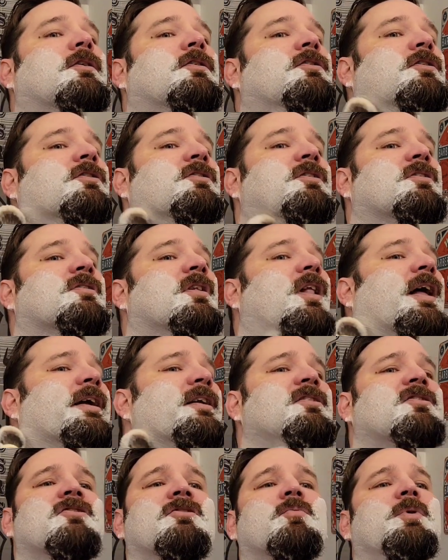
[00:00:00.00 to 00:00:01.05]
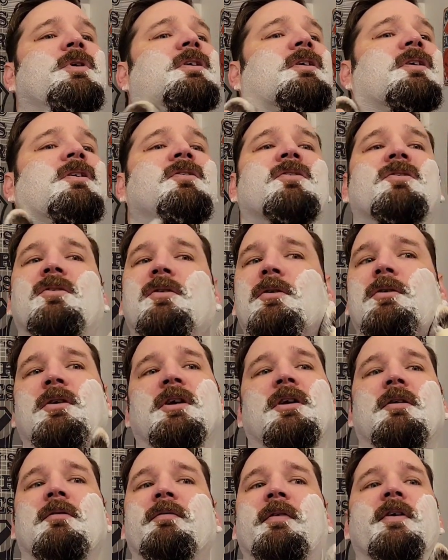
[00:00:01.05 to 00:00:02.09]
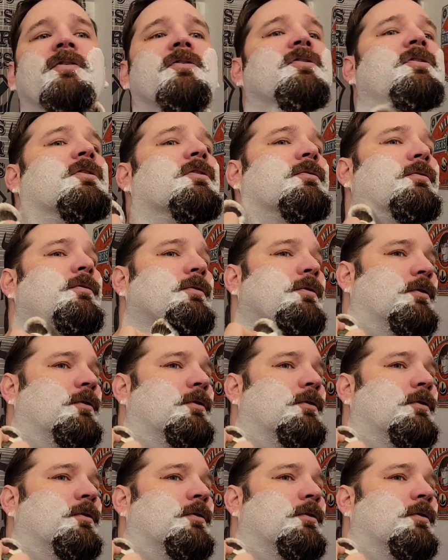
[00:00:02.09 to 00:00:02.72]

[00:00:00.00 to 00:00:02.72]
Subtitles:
Just a light sweetness, inoffensive.